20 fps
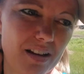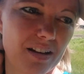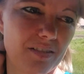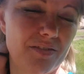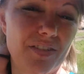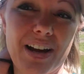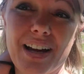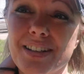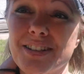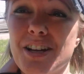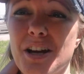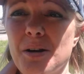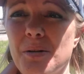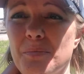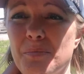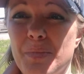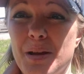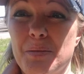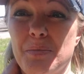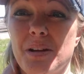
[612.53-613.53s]
I had
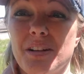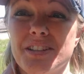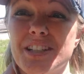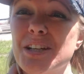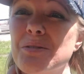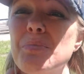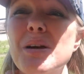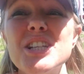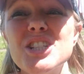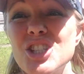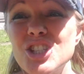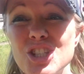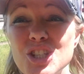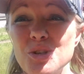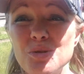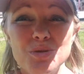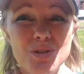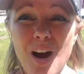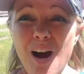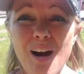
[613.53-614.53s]
time, maybe I'll take my
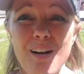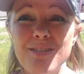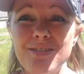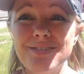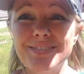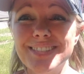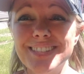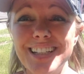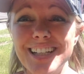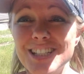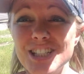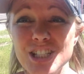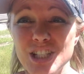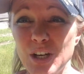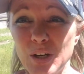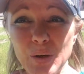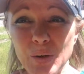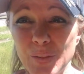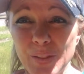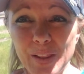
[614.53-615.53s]
shoes off and touch
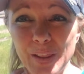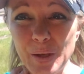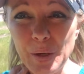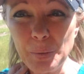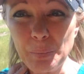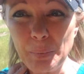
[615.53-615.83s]
the earth a little